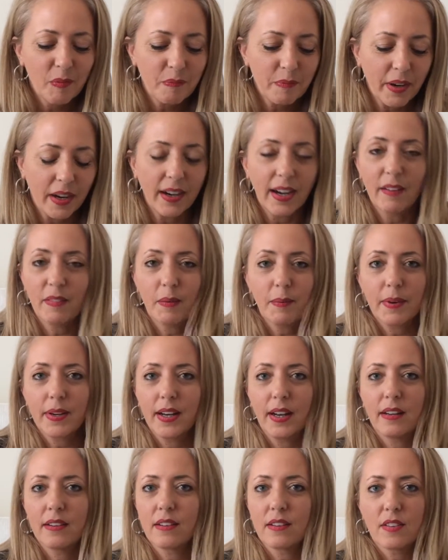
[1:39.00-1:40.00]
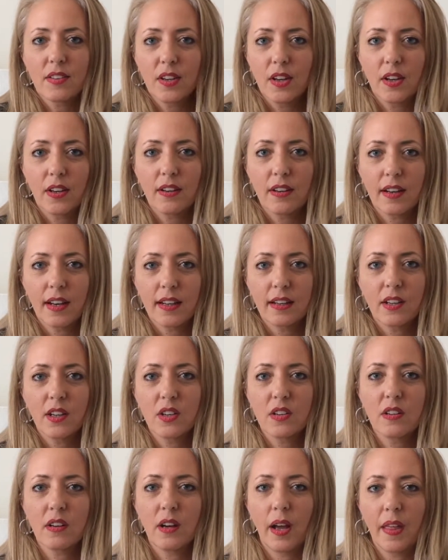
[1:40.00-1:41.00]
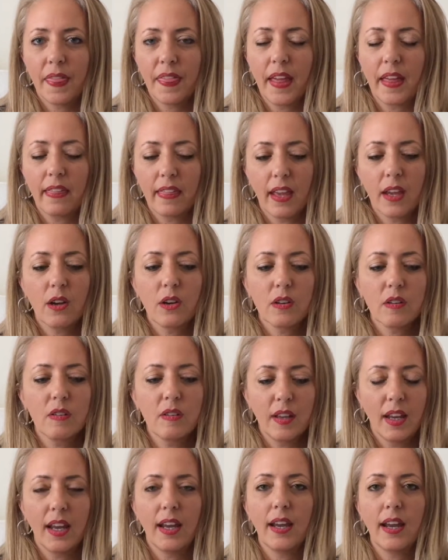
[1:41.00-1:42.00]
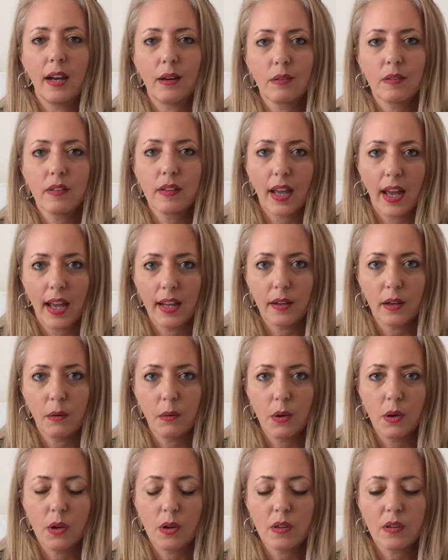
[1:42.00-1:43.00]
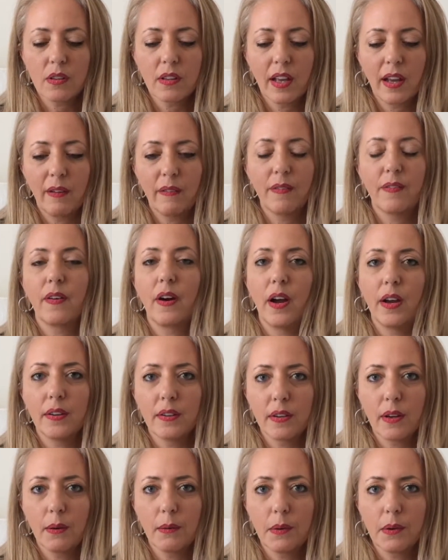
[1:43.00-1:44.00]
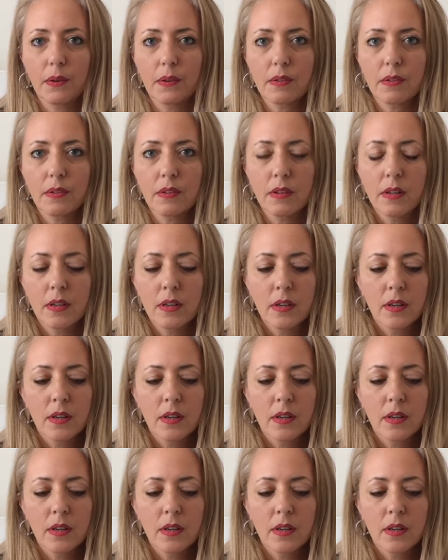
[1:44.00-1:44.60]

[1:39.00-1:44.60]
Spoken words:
But everybody understood and could, I think they could see how scared I was, how frightened I was,